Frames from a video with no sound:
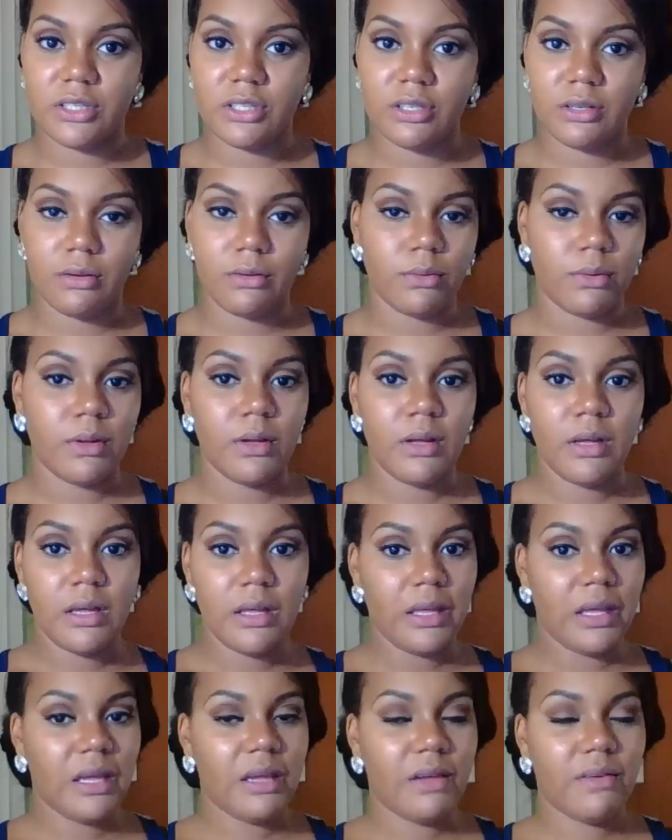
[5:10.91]
So
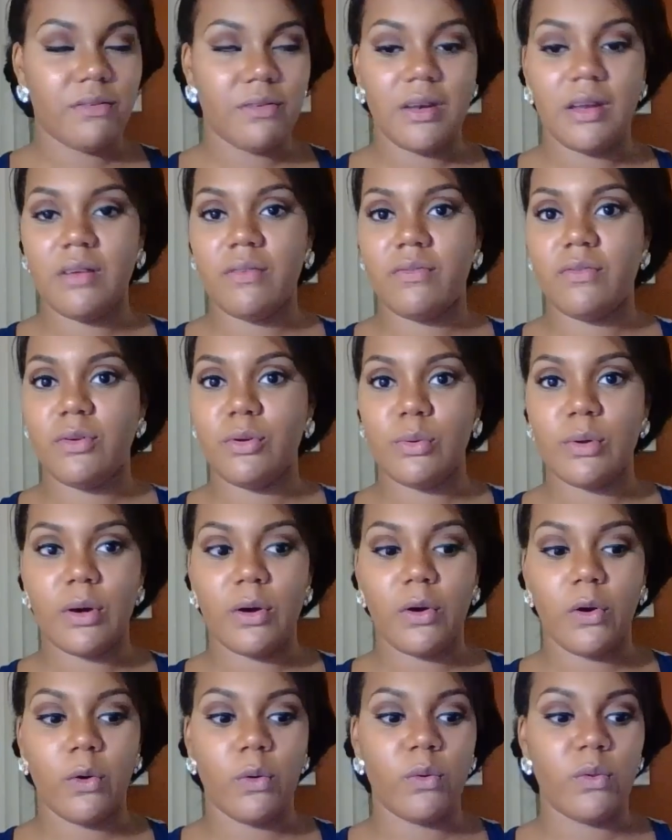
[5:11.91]
Even if you
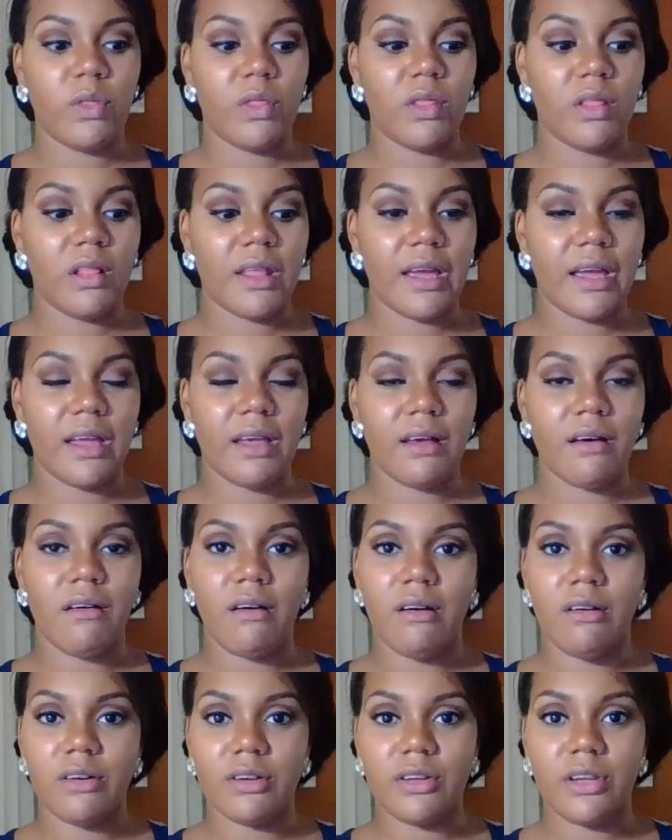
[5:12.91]
know like
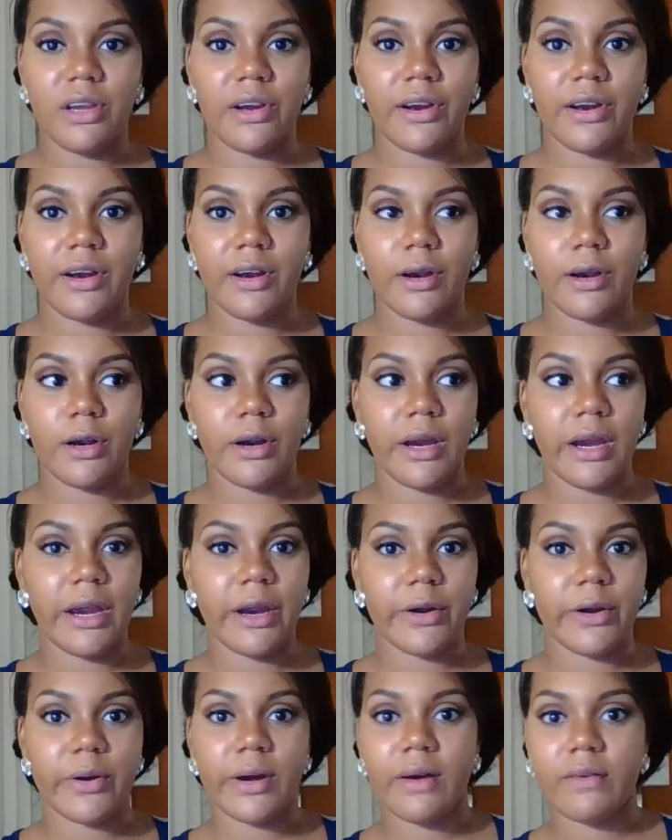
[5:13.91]
all your
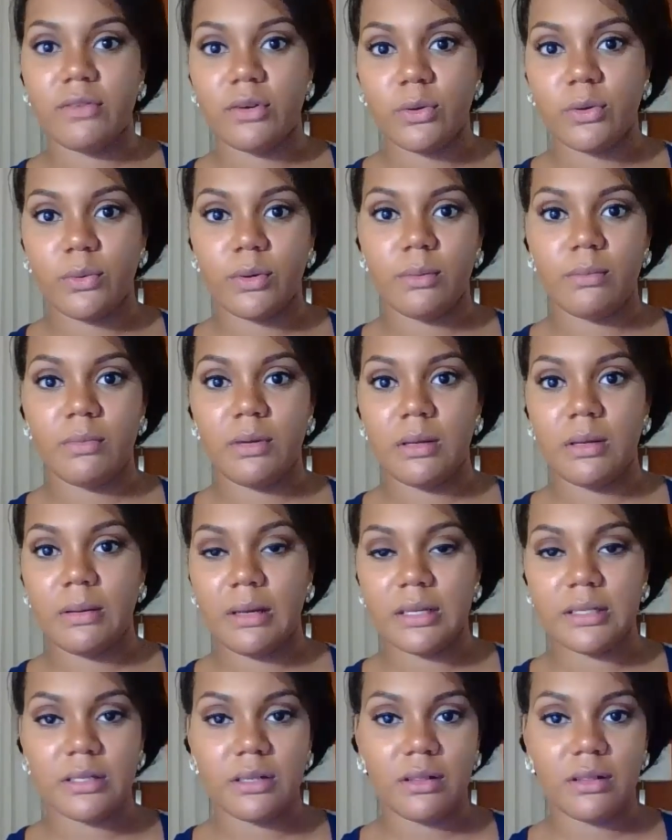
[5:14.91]
aircraft equipment
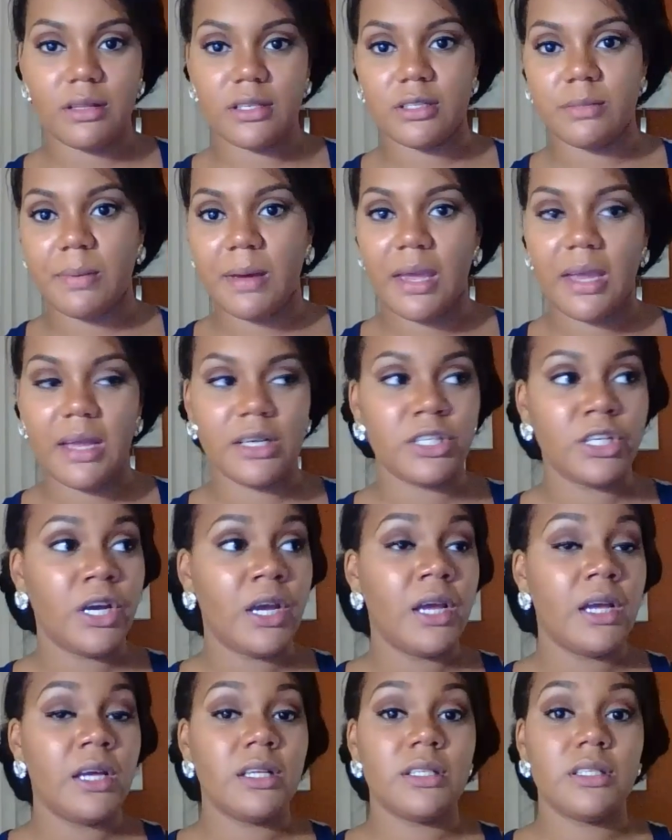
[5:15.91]
is on this page,
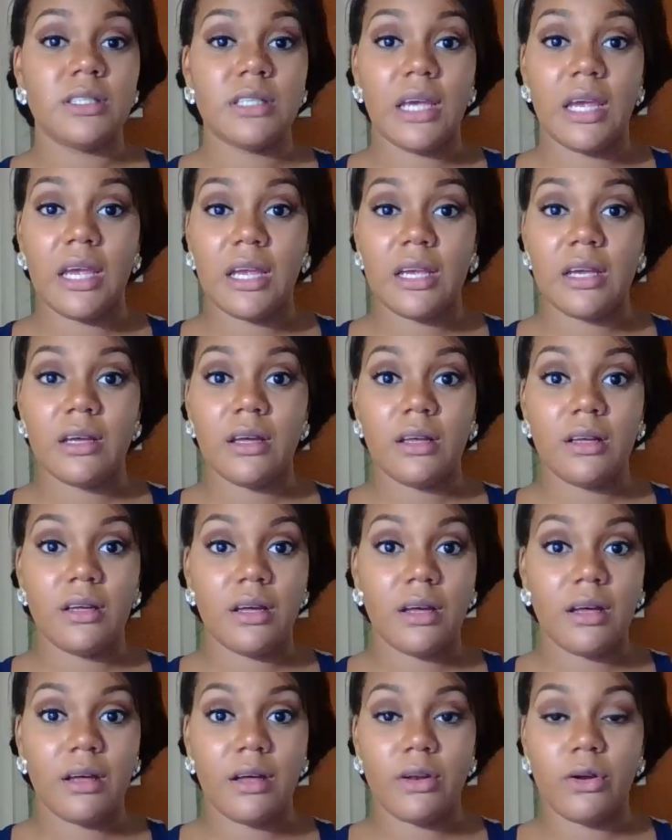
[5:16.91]
take
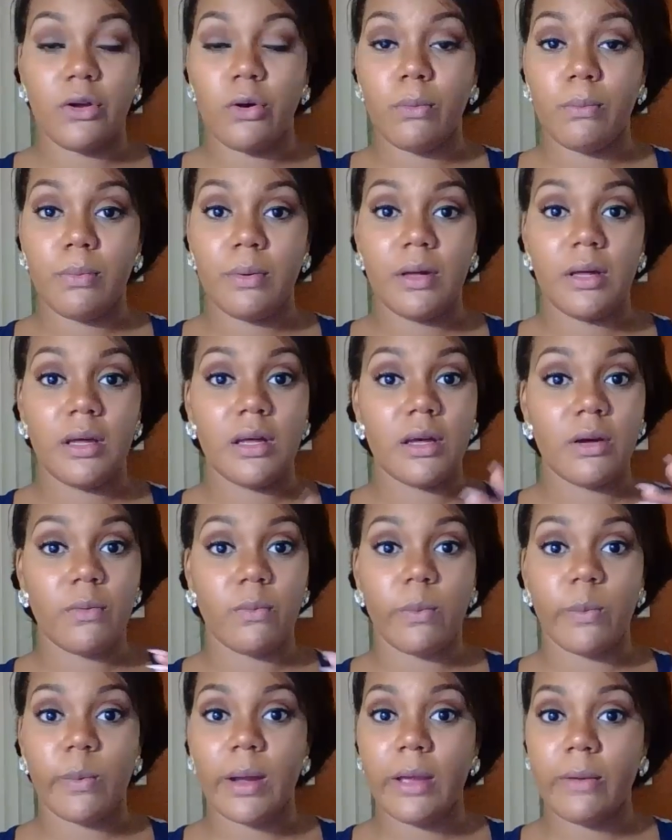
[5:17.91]
a
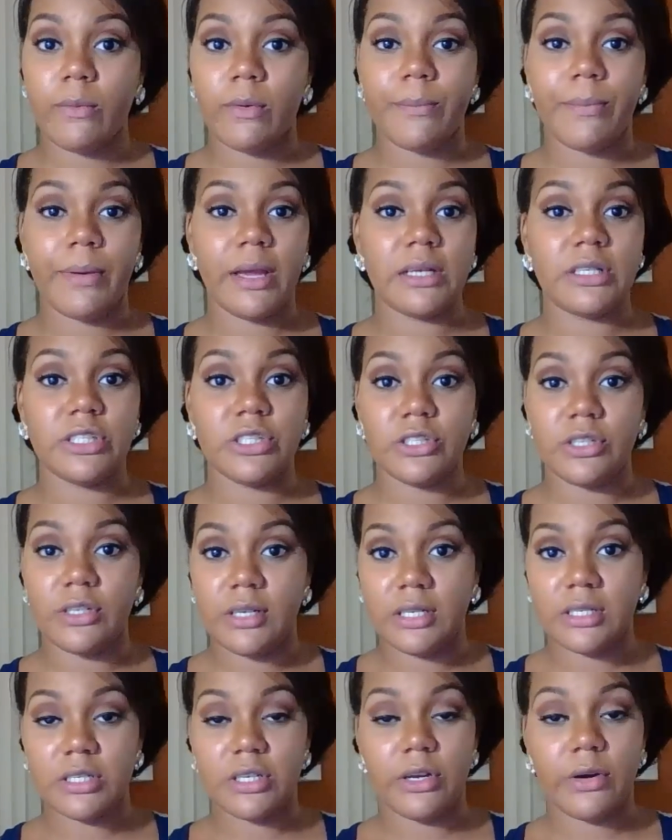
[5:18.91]
notebook, write what pages you
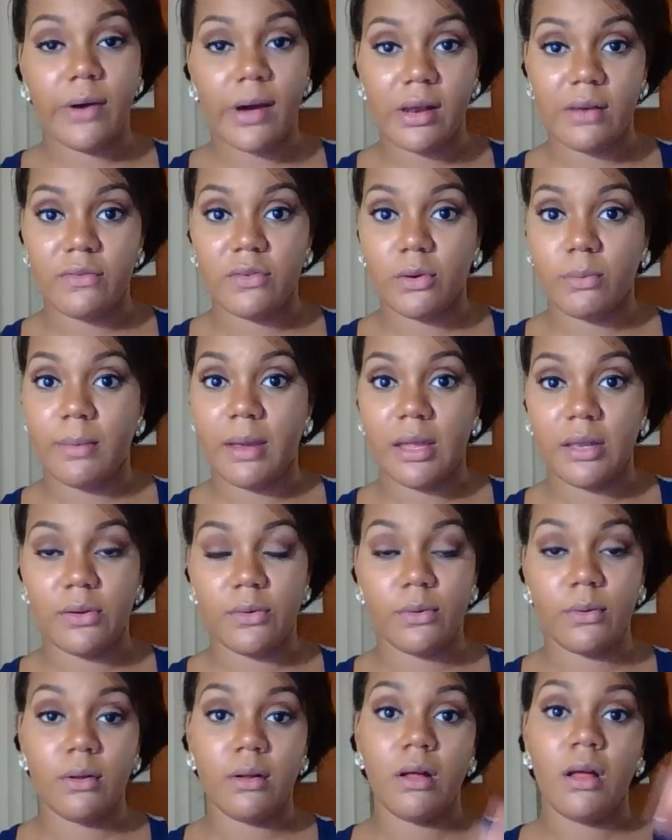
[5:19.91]
need to know out of your
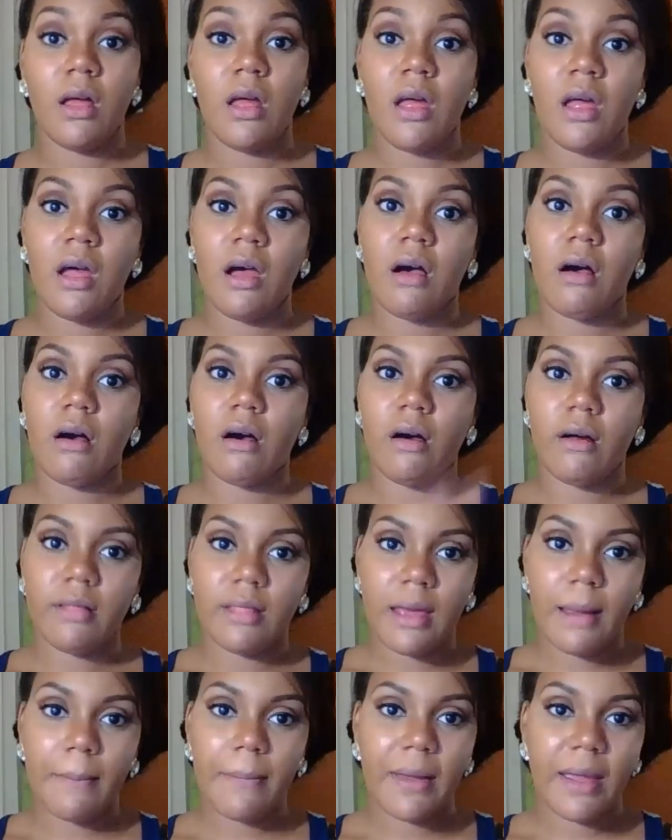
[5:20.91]
manual on
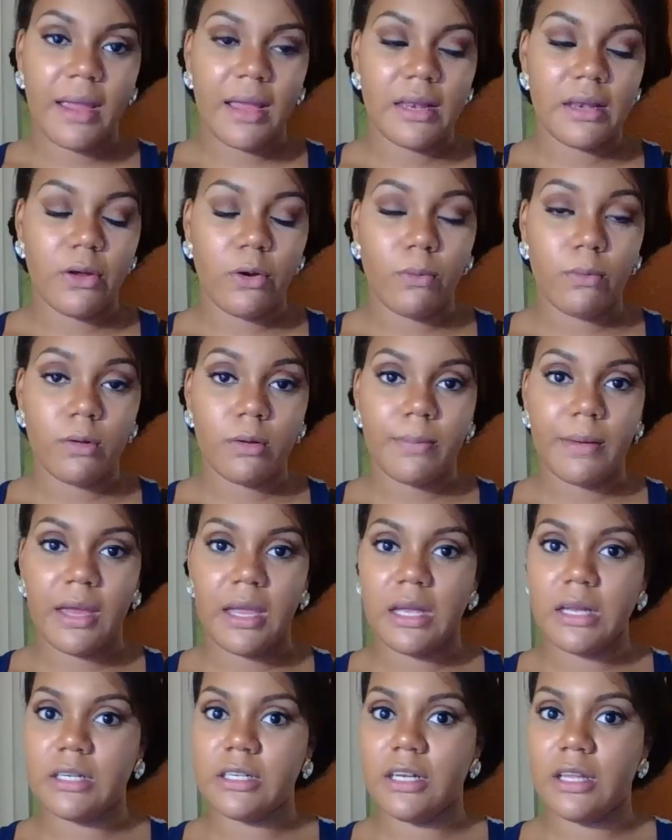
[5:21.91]
that page, notebook
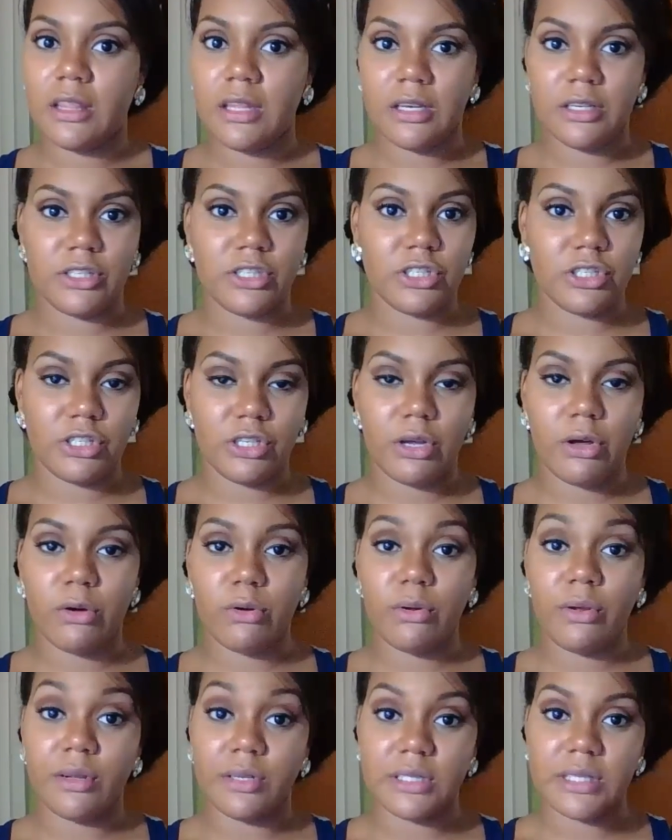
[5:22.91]
page, and then just go
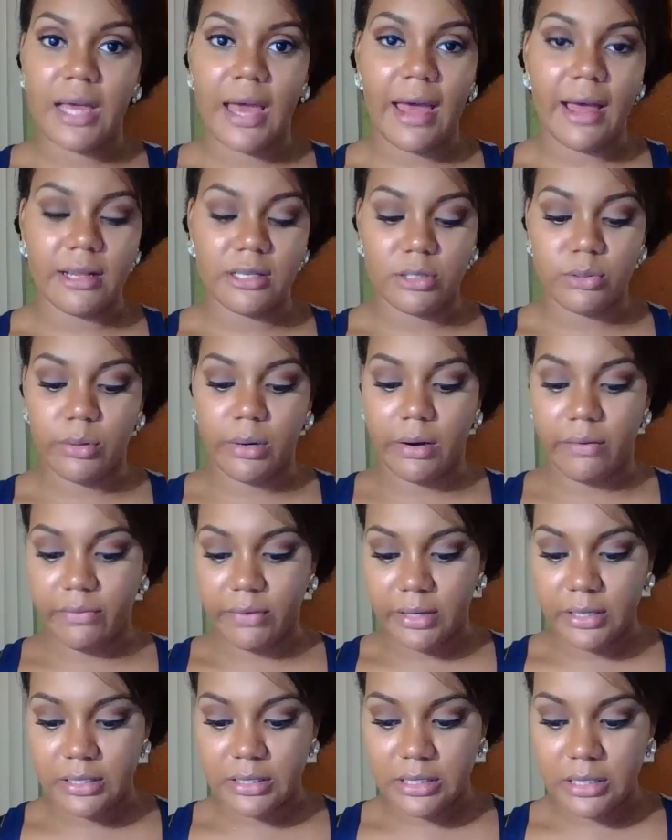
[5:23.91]
use that as a
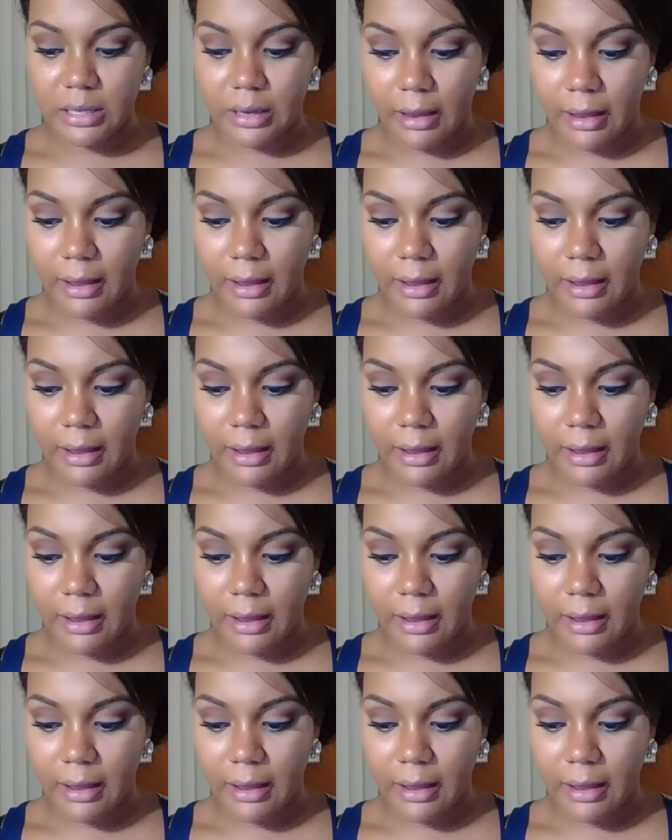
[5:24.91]
reference.